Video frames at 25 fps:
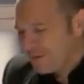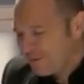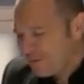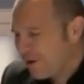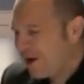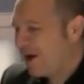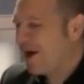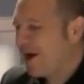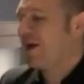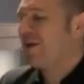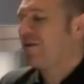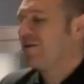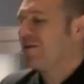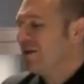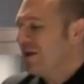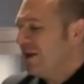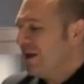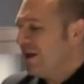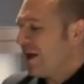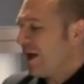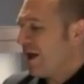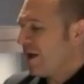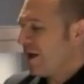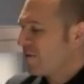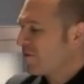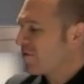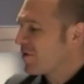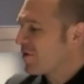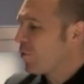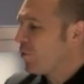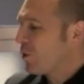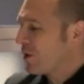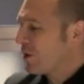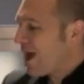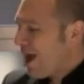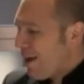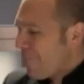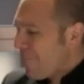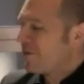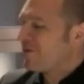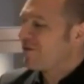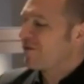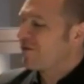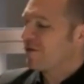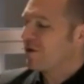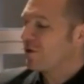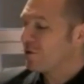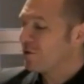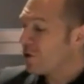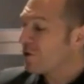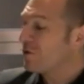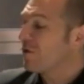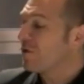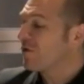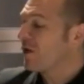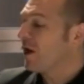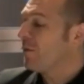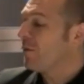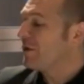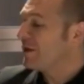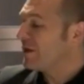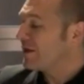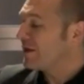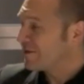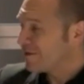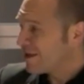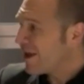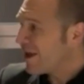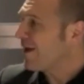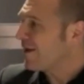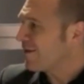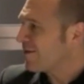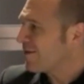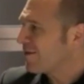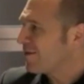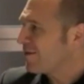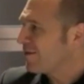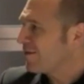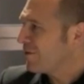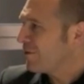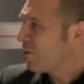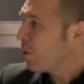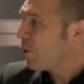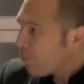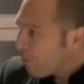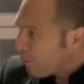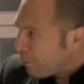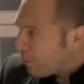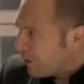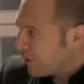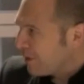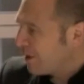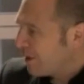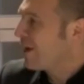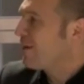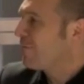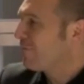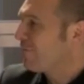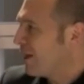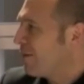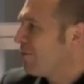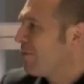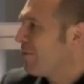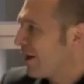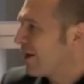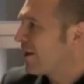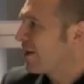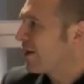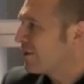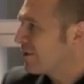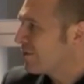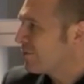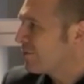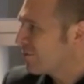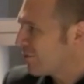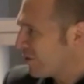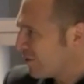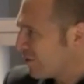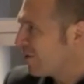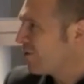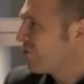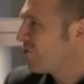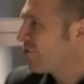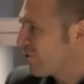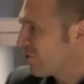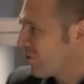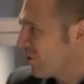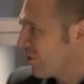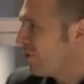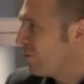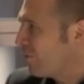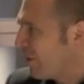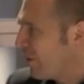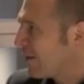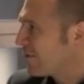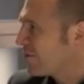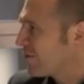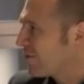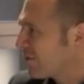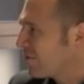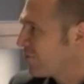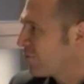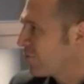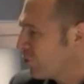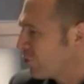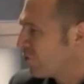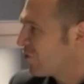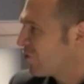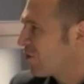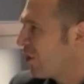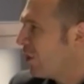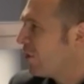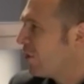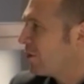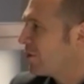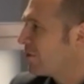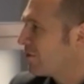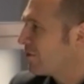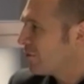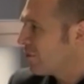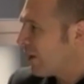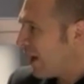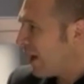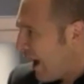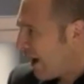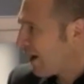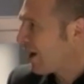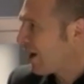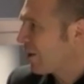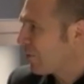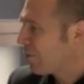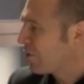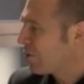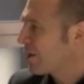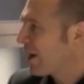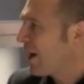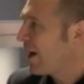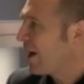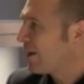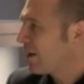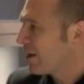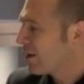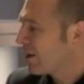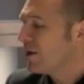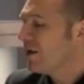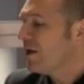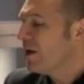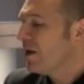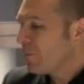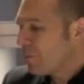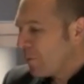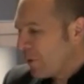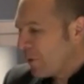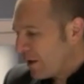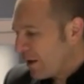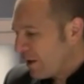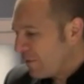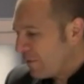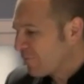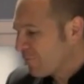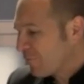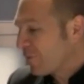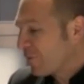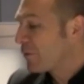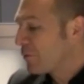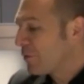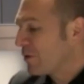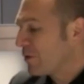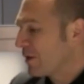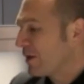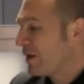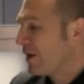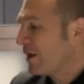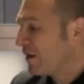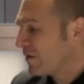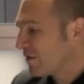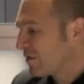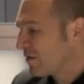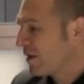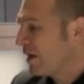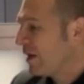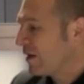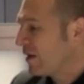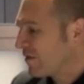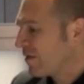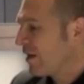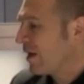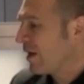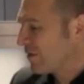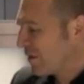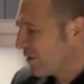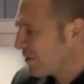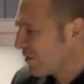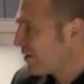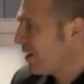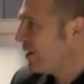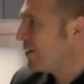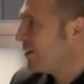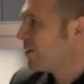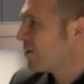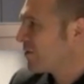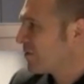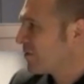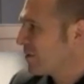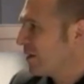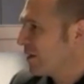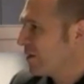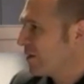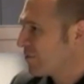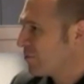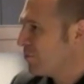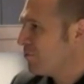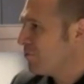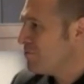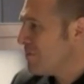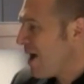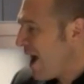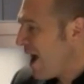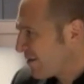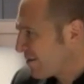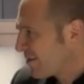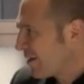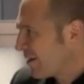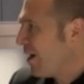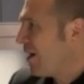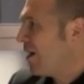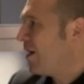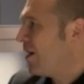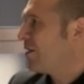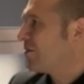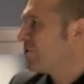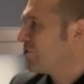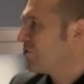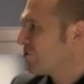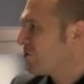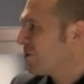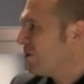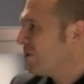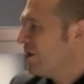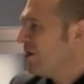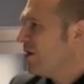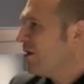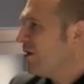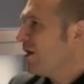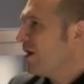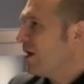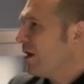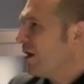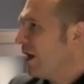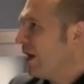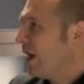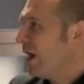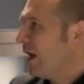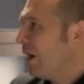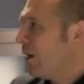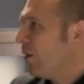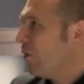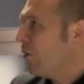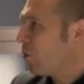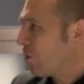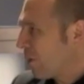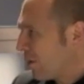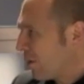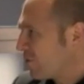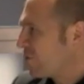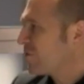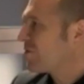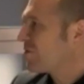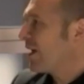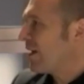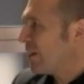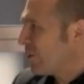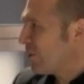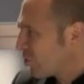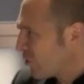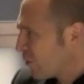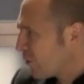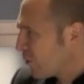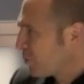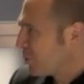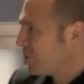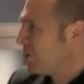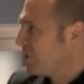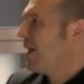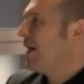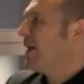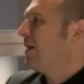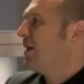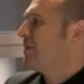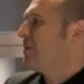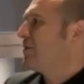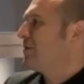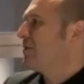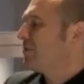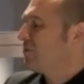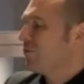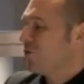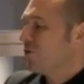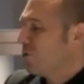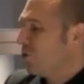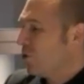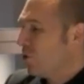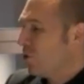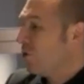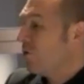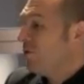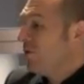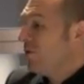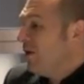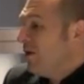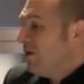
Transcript: right. And and so what happens is a lot of the time the execs believe they're making decisions on the basis of good, solid, accurate data, but infrequently it's it's as I said, it's it's massaged uh, or as you say, interpolated, or